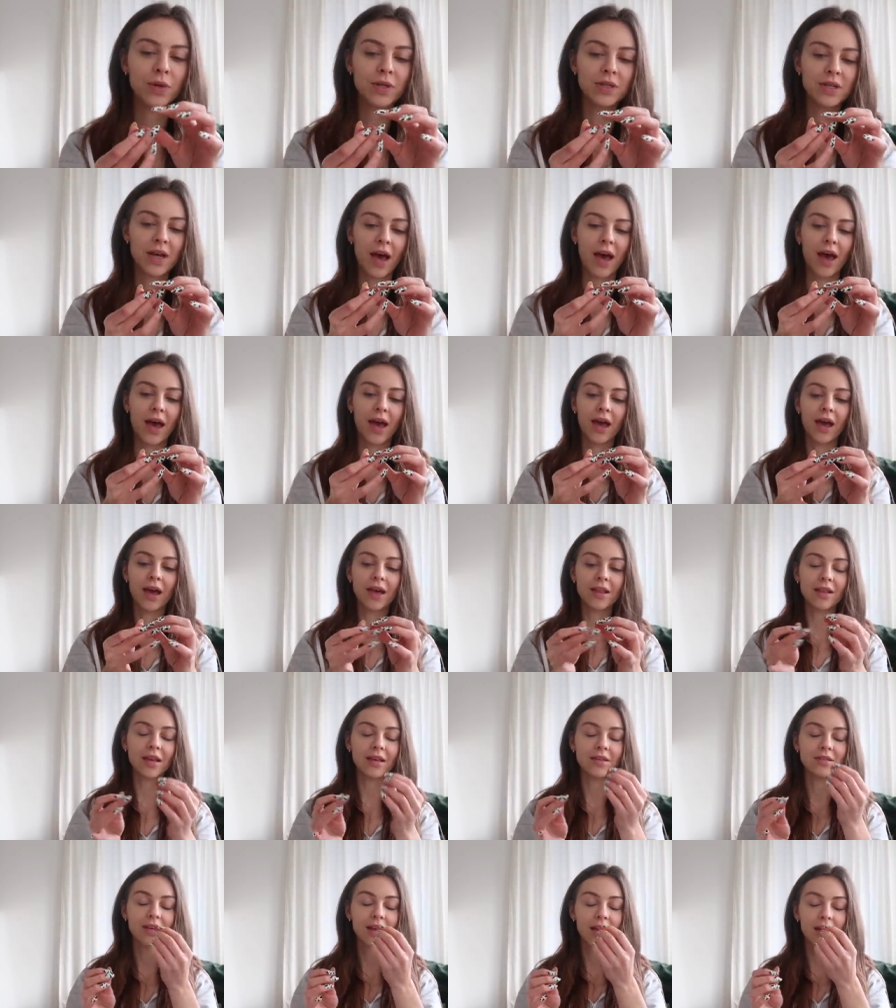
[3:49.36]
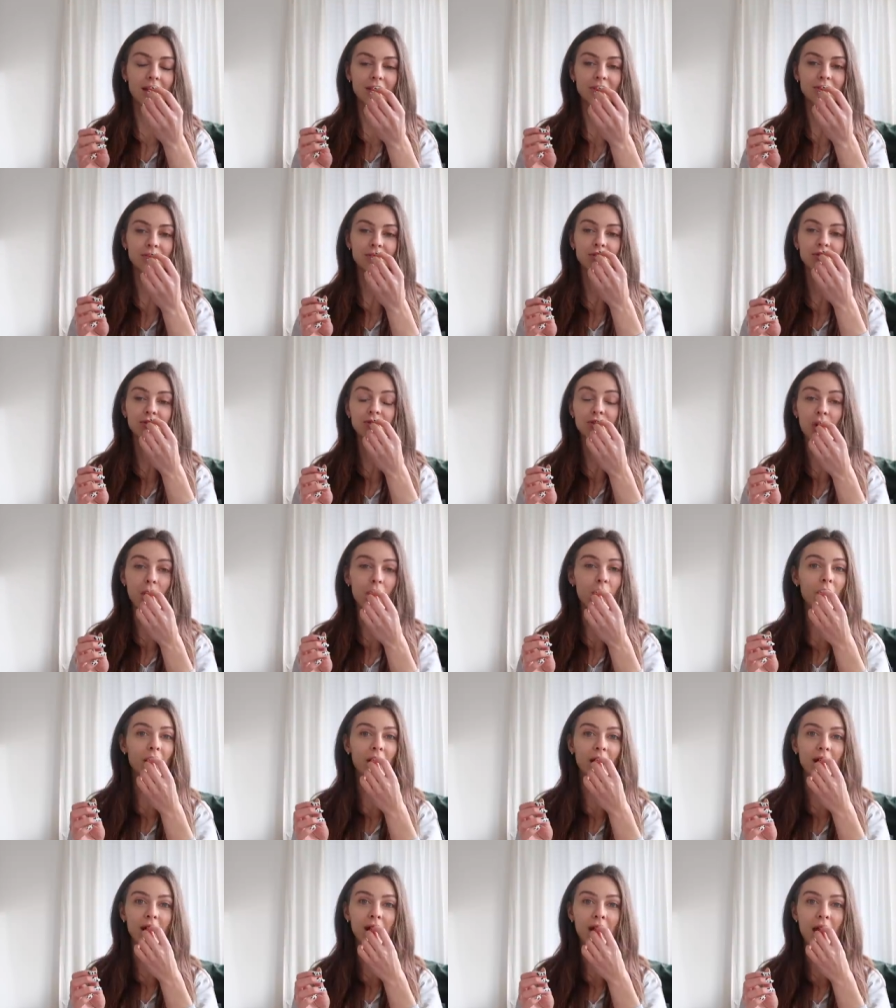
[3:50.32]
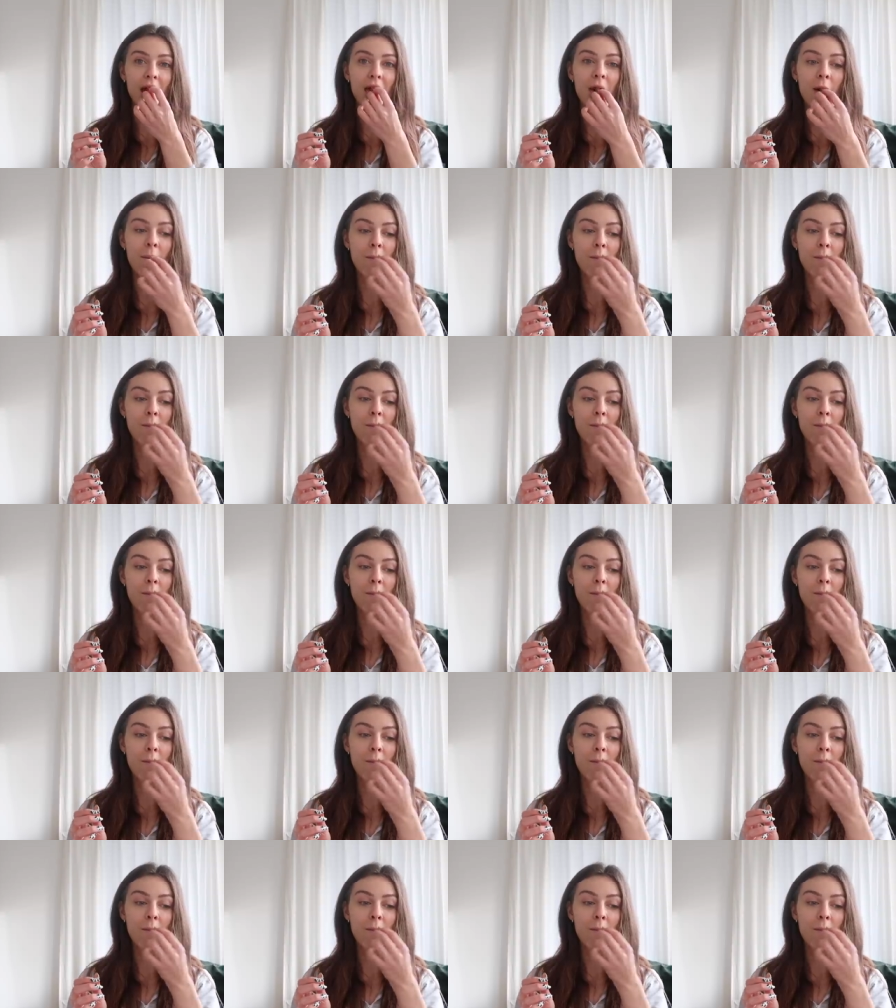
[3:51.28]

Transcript: a day. They taste so good.